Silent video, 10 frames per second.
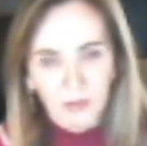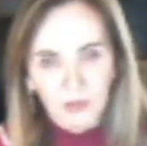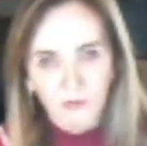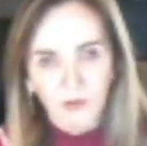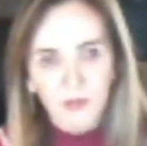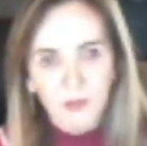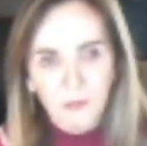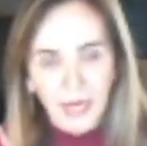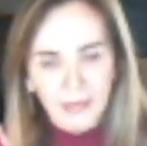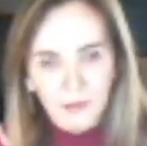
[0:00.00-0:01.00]
But as far as
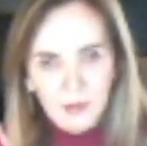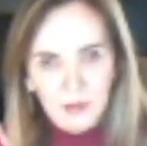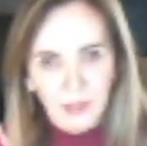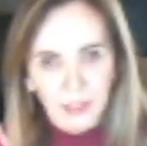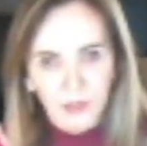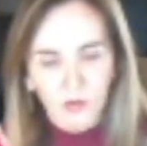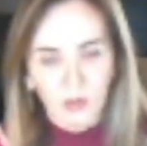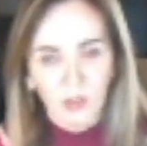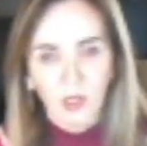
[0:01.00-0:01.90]
pattern selection,